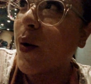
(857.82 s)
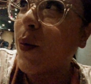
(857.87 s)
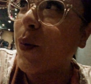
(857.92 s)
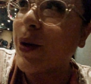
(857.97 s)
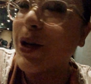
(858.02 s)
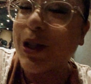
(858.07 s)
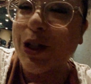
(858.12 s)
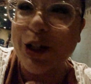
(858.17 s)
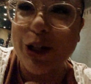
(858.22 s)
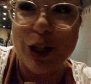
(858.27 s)

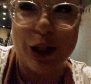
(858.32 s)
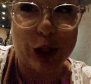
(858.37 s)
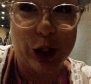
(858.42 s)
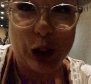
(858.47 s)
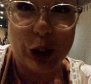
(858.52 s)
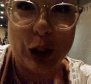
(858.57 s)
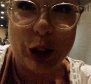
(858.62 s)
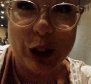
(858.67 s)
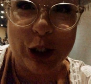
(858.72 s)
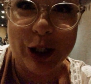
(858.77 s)
We just
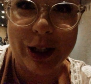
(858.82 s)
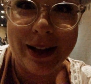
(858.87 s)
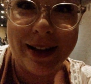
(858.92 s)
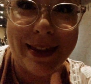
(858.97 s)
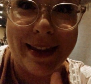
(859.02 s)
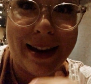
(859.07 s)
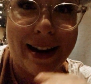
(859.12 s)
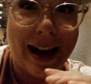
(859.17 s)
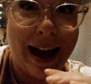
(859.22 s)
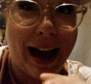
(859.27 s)
learned
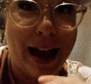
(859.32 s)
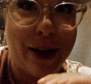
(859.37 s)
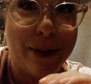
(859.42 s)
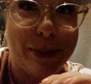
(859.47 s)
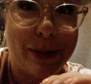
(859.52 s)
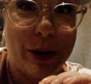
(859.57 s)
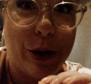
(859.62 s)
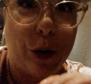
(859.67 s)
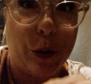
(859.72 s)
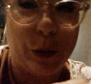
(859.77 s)
that I
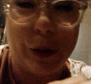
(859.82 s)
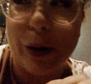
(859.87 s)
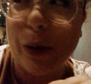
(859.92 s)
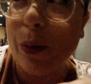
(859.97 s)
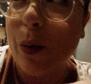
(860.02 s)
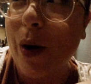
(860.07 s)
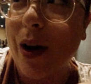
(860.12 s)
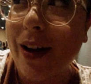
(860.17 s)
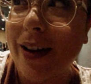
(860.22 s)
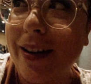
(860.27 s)
am the only
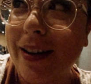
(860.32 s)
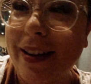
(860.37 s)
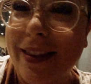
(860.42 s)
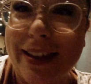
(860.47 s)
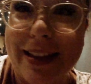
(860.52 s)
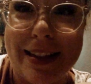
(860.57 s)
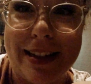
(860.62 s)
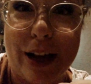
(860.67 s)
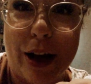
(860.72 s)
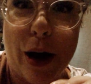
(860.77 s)
one
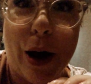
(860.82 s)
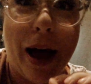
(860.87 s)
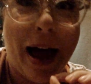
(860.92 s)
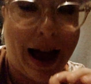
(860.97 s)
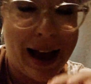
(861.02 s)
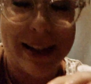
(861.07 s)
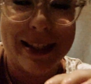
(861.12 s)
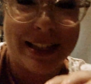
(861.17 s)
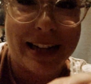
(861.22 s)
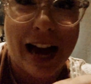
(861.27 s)
that
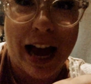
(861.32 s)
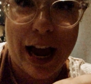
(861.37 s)
has an